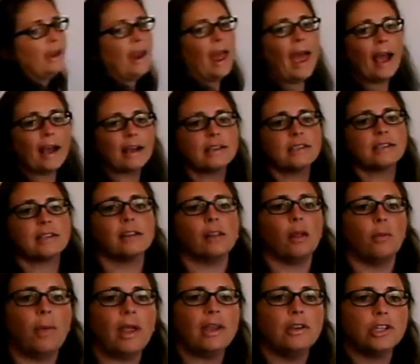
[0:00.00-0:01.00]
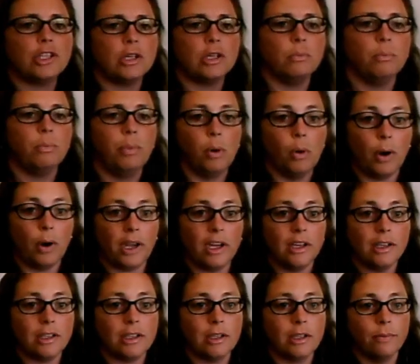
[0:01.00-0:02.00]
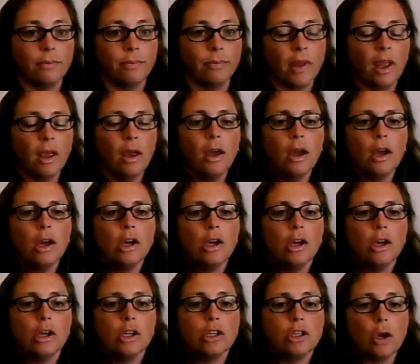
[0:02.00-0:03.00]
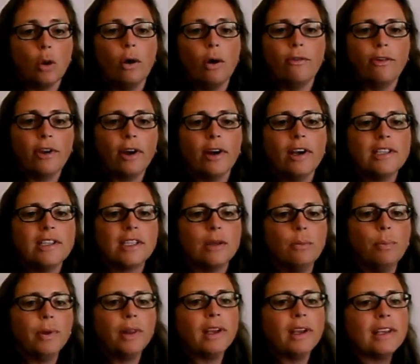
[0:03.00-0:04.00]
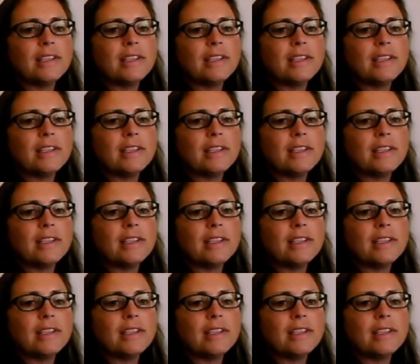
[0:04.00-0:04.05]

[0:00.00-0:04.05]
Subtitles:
an exclamation point. So a very simple